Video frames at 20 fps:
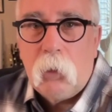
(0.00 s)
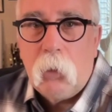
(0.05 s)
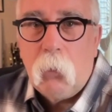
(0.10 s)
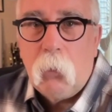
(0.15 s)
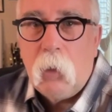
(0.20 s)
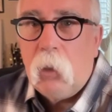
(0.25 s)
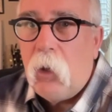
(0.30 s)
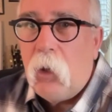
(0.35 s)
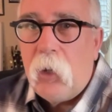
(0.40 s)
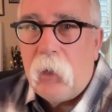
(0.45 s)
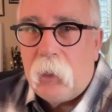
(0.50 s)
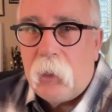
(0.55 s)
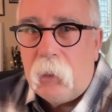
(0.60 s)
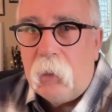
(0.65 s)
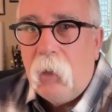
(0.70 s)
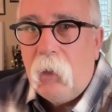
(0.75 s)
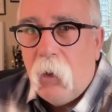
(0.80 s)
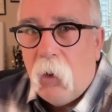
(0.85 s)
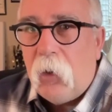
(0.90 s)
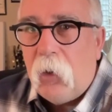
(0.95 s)
pretty well on a
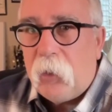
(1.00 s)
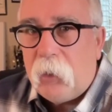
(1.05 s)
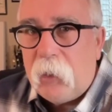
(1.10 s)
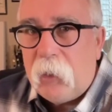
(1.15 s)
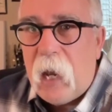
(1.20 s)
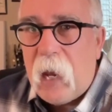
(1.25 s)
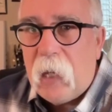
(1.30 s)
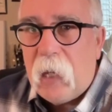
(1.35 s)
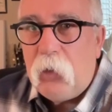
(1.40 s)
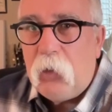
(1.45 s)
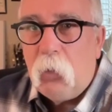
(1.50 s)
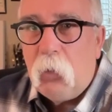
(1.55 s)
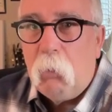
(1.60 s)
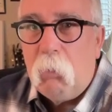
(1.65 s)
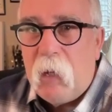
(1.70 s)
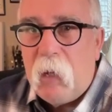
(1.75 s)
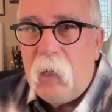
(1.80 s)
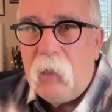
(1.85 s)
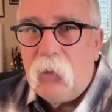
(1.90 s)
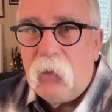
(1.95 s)
on an annual
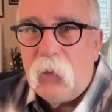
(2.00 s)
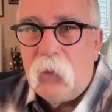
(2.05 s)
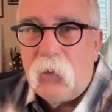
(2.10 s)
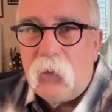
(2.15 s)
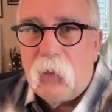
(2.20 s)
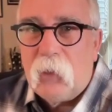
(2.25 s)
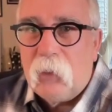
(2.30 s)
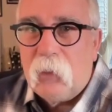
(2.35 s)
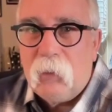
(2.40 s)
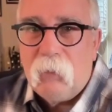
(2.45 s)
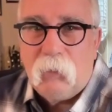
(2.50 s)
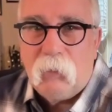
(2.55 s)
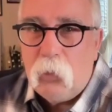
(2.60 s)
basis uh,